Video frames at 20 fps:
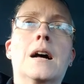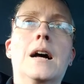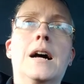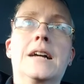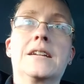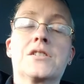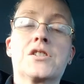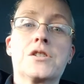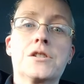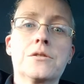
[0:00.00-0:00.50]

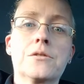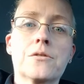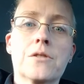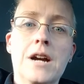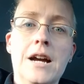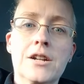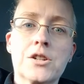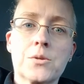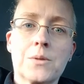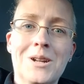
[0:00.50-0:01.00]
I still
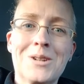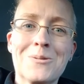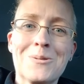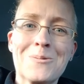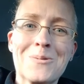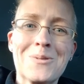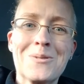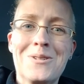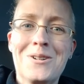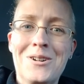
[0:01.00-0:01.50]
graduated
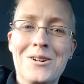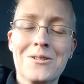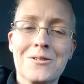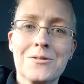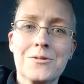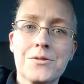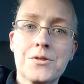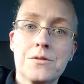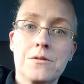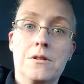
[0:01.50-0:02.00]
with
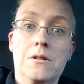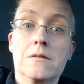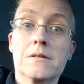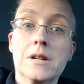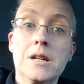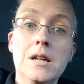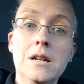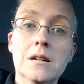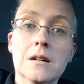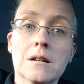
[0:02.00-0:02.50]
honors
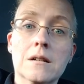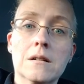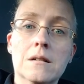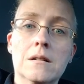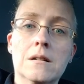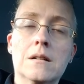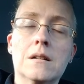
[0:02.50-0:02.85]
over here.